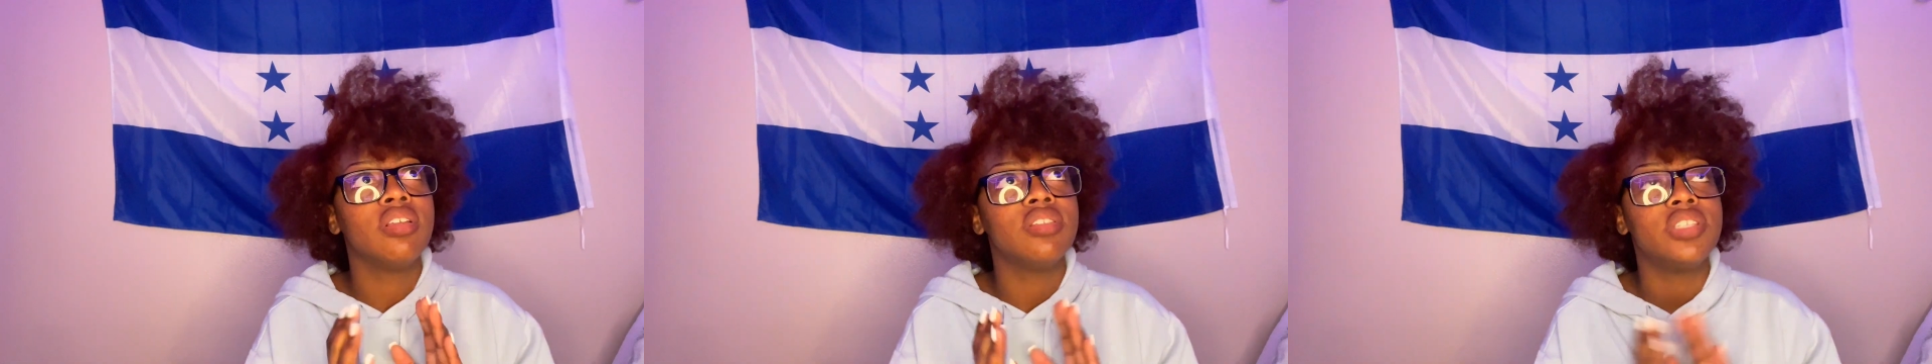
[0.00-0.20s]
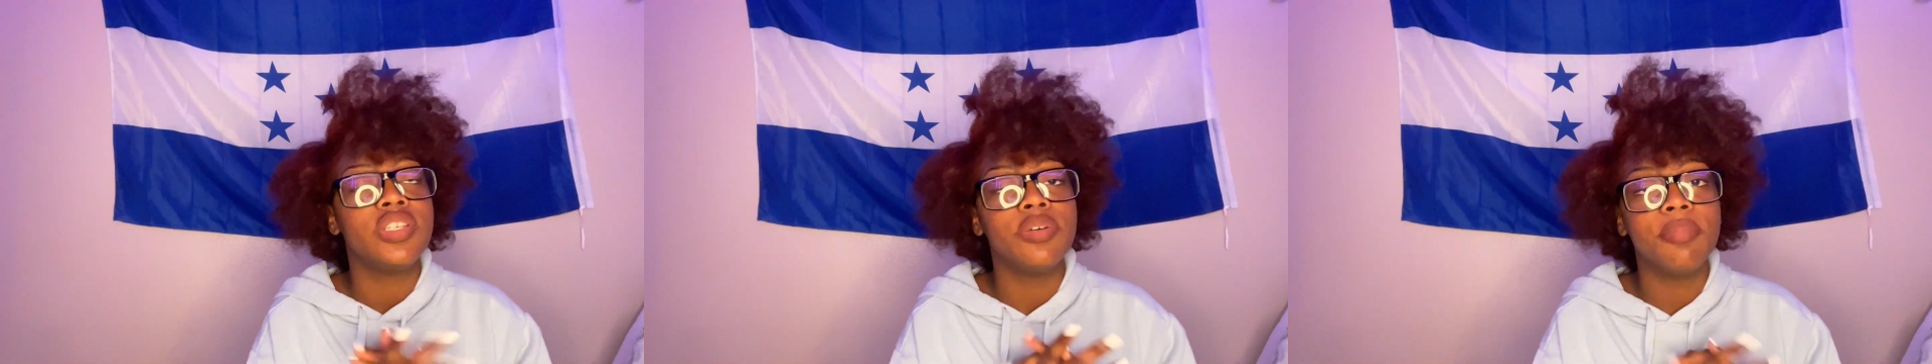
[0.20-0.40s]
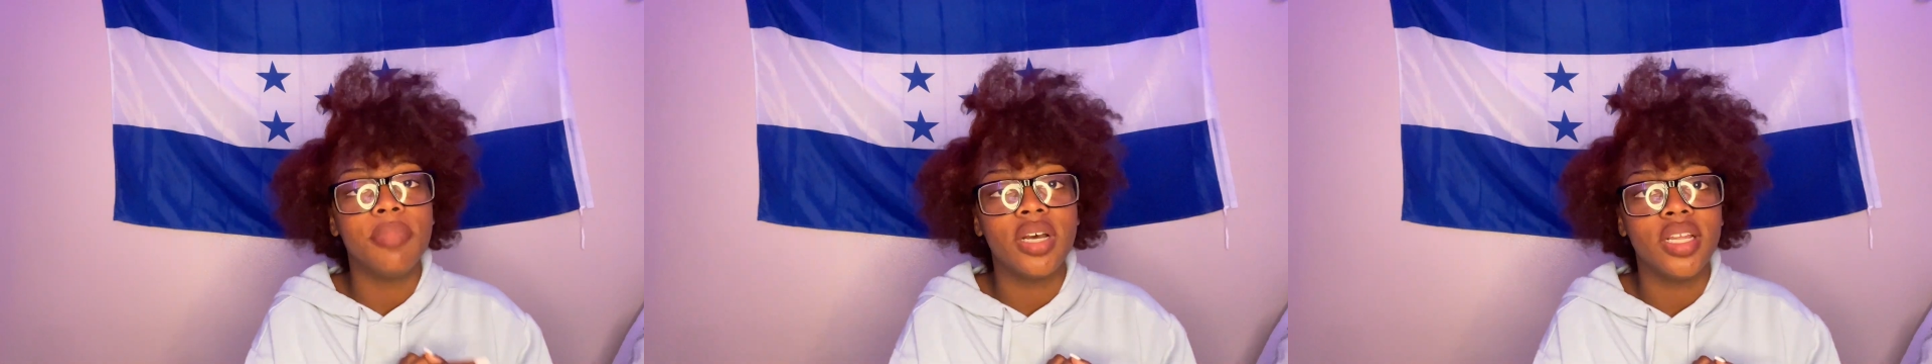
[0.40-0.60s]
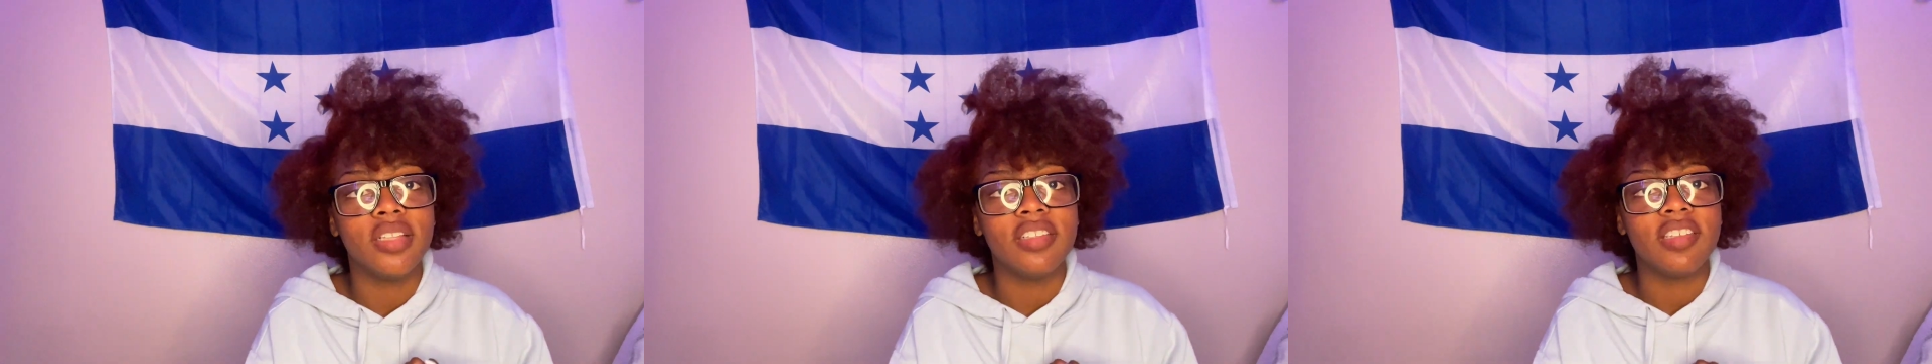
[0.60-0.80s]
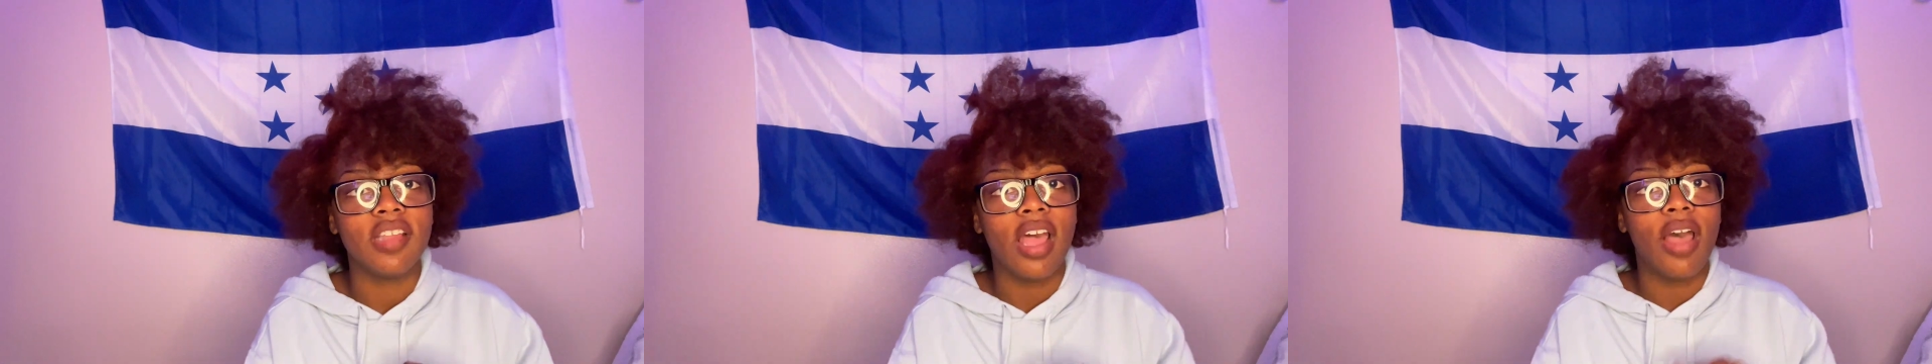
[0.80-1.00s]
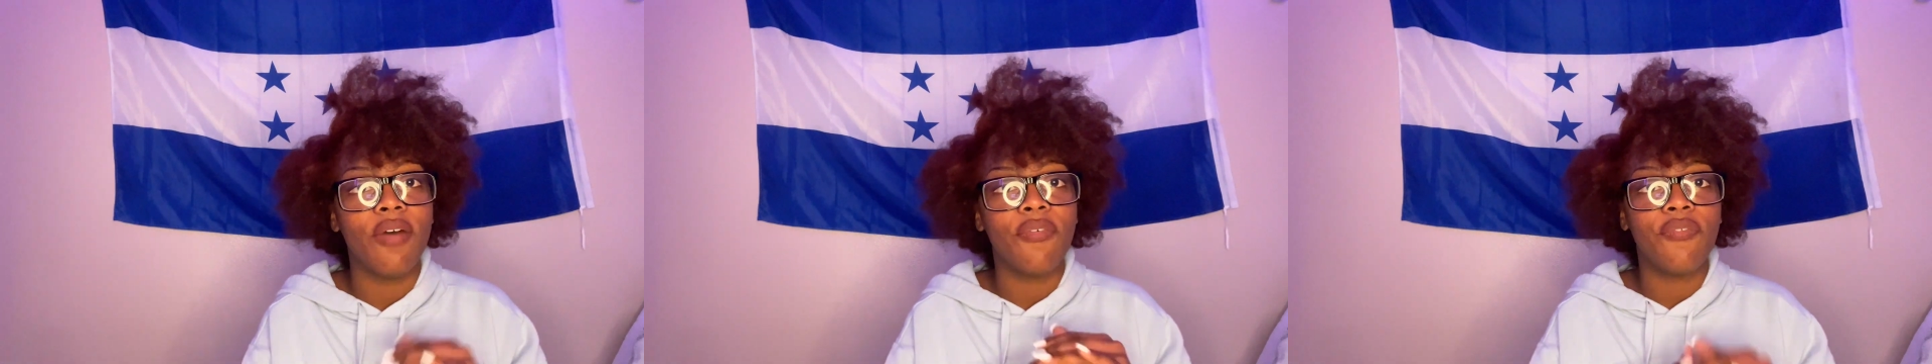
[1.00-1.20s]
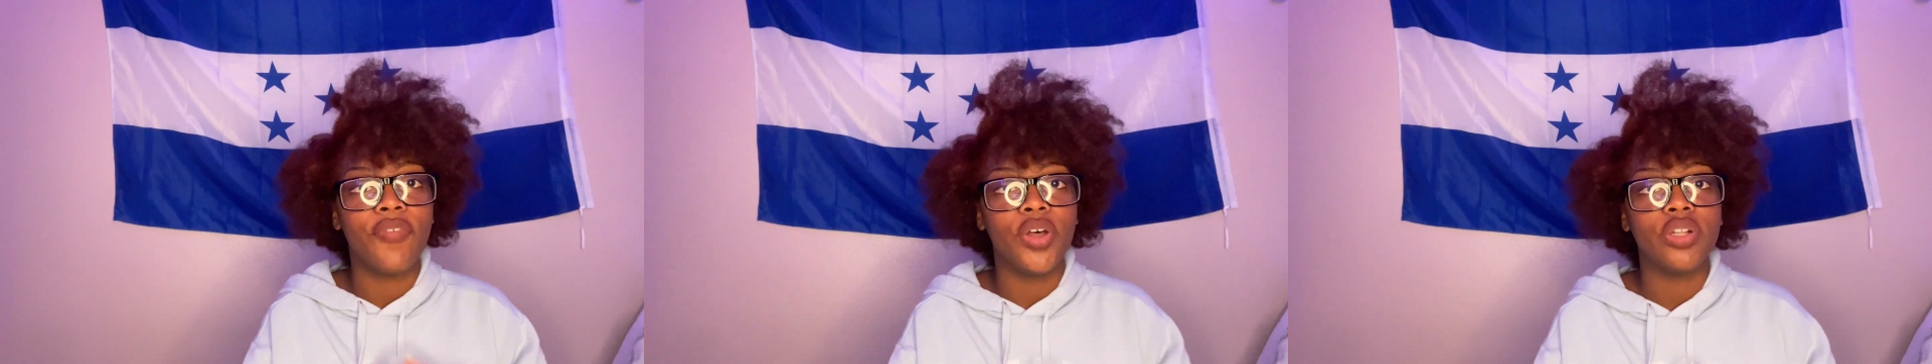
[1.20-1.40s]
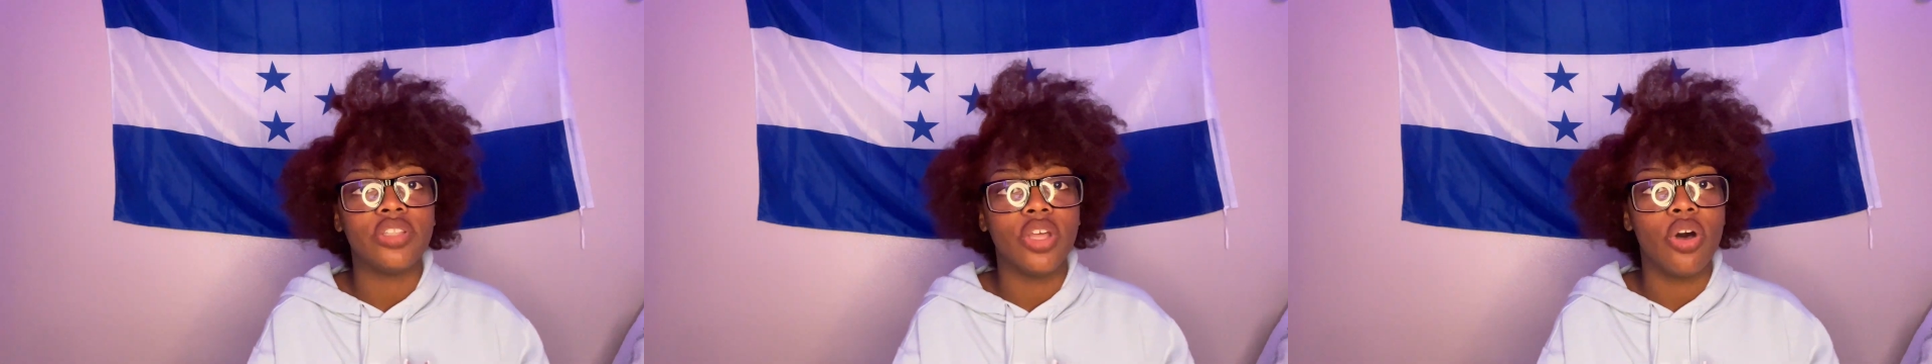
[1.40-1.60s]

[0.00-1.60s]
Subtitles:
2 months, I felt the